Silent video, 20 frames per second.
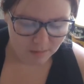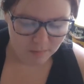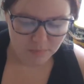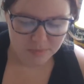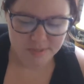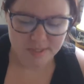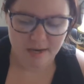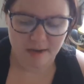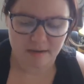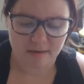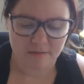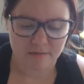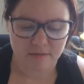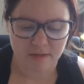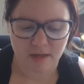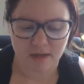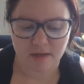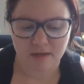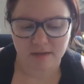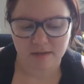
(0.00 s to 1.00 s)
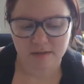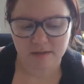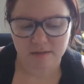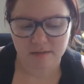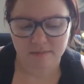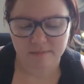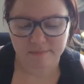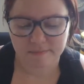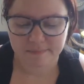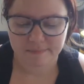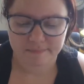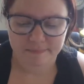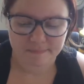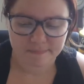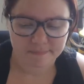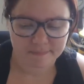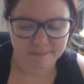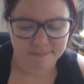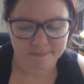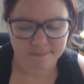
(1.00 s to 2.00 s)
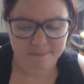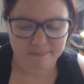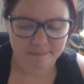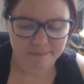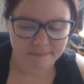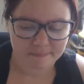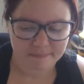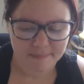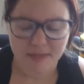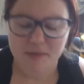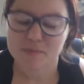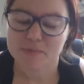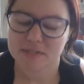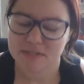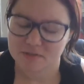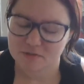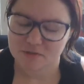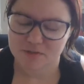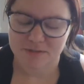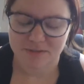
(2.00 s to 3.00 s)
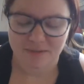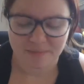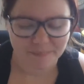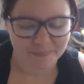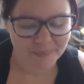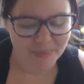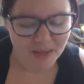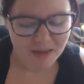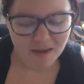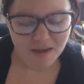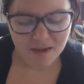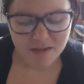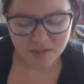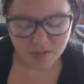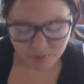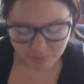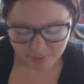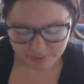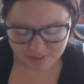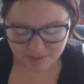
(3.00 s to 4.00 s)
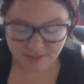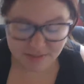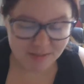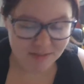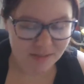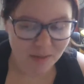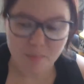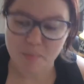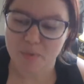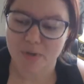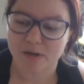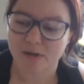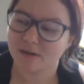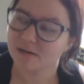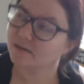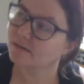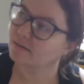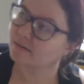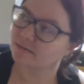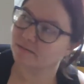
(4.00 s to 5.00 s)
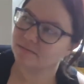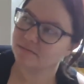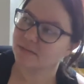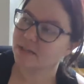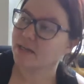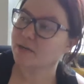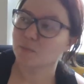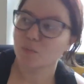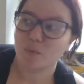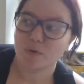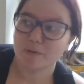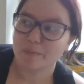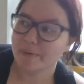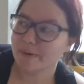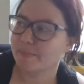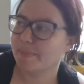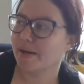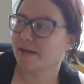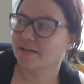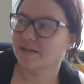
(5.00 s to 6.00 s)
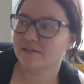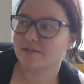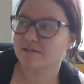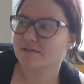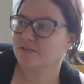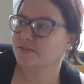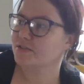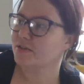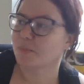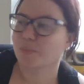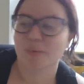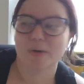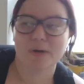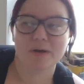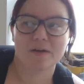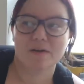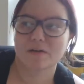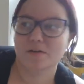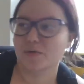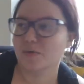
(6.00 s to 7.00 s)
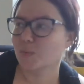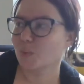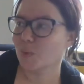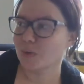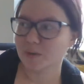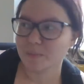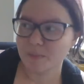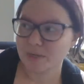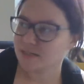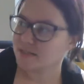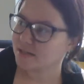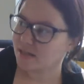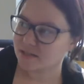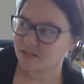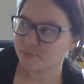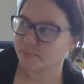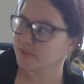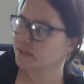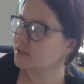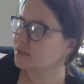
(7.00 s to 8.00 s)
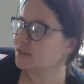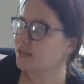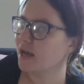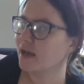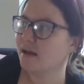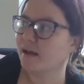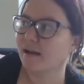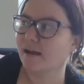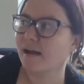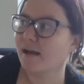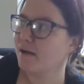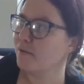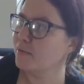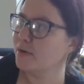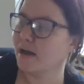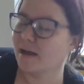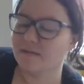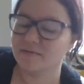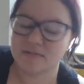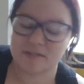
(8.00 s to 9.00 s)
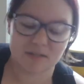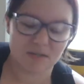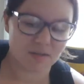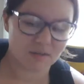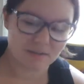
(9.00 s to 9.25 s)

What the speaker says: was kind of like, it was interesting. So anyways, it's somewhere in one of my binders somewhere or one of my sketchbooks. I would have to